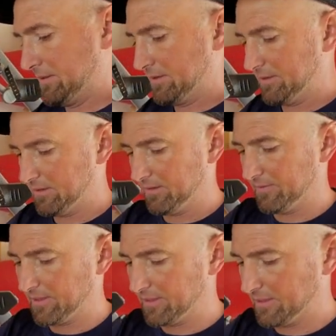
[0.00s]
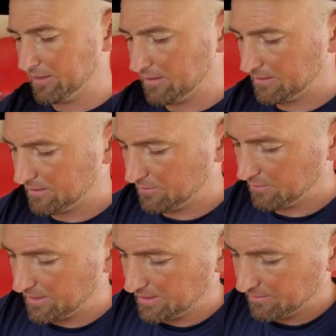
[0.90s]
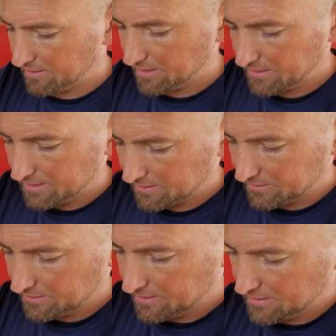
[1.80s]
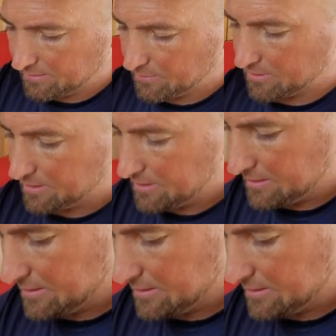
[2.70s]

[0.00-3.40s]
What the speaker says: See if I can get this in a way where I can actually hammer on it.